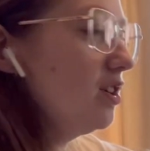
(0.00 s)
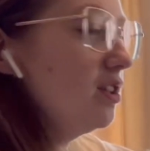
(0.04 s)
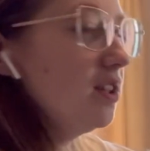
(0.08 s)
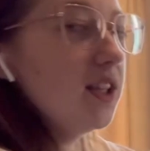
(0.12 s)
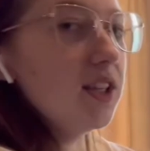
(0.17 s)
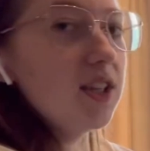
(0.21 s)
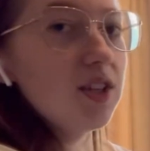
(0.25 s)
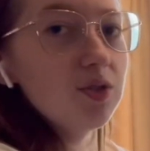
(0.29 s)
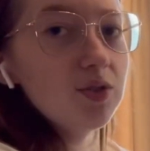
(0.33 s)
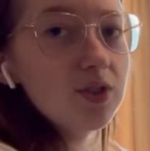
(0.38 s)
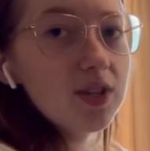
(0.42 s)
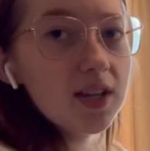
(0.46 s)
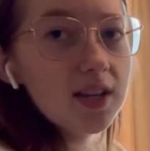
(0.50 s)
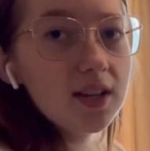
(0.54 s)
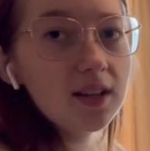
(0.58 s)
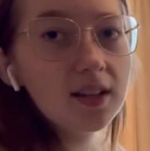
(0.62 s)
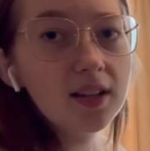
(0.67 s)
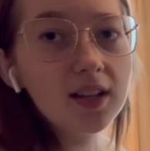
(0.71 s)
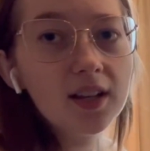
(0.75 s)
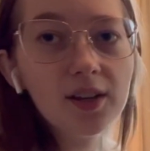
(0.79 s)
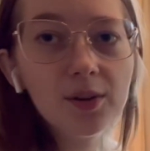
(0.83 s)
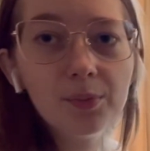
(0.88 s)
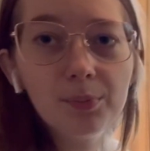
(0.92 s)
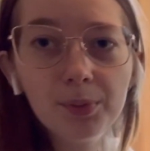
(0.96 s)
like you take
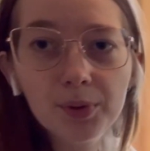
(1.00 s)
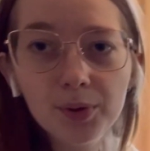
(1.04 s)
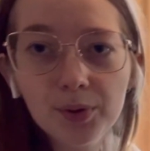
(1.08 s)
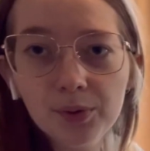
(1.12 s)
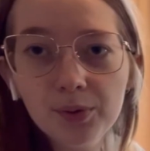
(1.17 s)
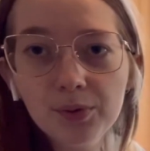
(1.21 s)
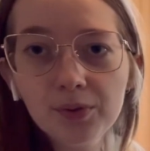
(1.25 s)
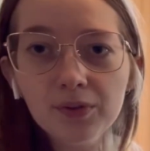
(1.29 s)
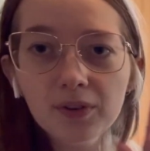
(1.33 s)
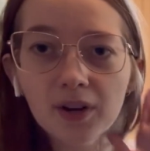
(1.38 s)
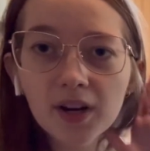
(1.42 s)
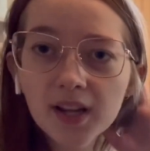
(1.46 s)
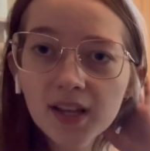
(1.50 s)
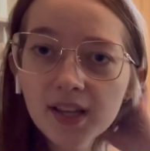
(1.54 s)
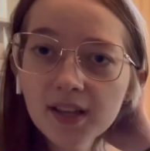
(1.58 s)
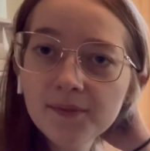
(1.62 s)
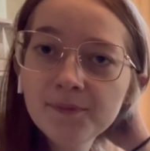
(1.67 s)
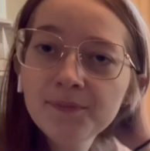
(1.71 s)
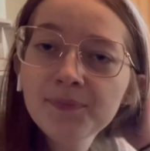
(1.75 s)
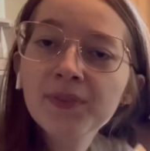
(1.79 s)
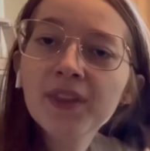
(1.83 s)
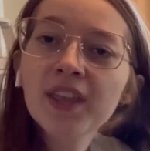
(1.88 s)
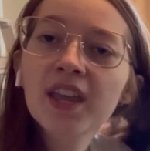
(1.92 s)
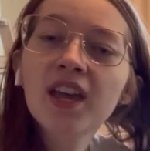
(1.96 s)
like a boat, right?
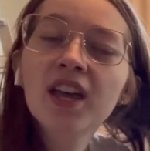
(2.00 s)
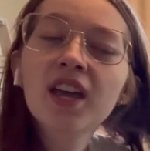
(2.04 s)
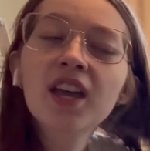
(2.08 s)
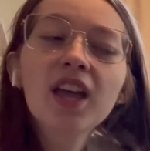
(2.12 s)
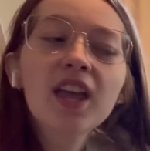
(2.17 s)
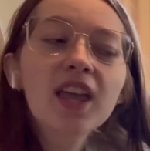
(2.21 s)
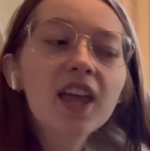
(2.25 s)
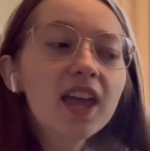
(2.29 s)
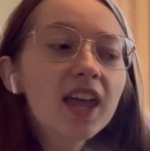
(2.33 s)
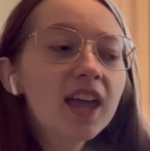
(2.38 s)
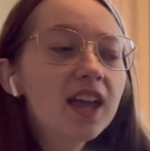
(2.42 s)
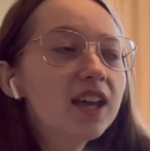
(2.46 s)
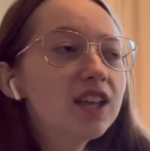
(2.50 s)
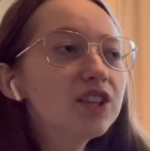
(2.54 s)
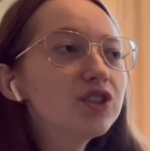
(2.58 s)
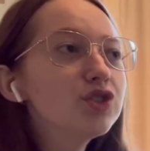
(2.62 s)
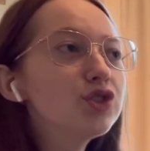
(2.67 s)
And